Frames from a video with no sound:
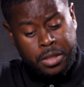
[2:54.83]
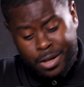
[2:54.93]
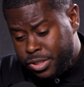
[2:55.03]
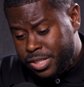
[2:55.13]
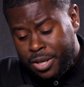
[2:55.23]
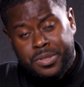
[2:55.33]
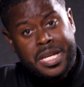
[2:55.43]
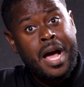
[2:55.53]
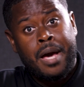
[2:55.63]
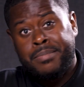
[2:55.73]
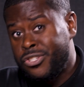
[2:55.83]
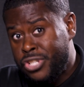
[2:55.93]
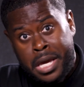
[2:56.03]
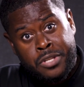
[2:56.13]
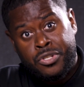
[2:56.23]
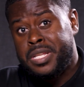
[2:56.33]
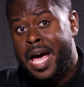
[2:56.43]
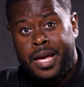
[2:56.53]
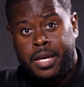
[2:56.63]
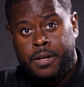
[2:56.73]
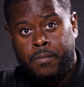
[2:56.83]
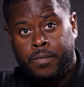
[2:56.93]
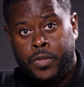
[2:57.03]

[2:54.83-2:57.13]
There's still time to change your diet.